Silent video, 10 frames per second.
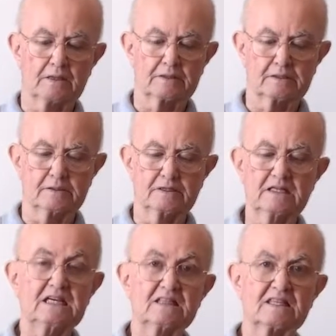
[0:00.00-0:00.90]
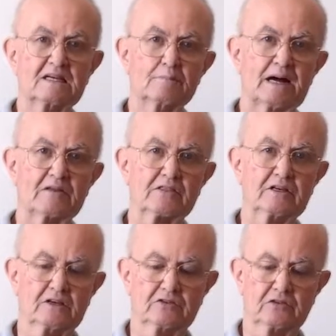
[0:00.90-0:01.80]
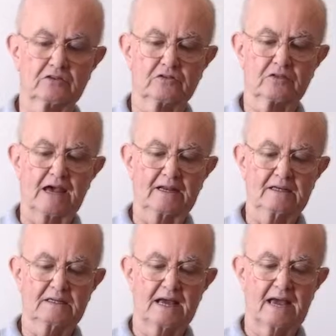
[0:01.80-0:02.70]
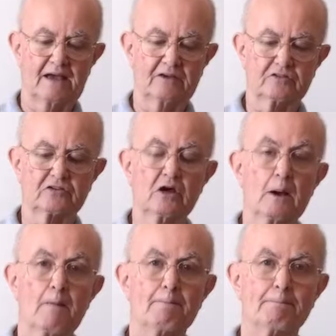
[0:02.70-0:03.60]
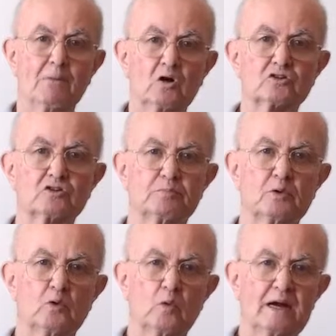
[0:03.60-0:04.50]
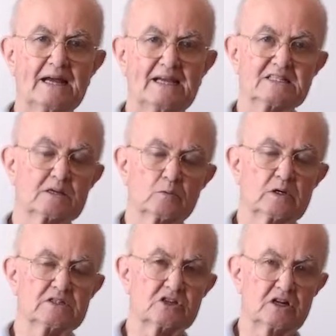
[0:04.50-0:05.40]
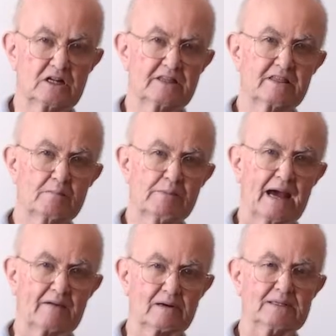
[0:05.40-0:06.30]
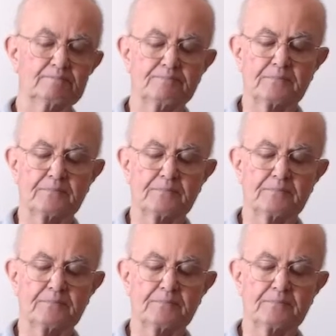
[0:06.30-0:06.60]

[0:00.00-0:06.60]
The neat thing about this is that it has multiple ways. It runs on a lithium battery,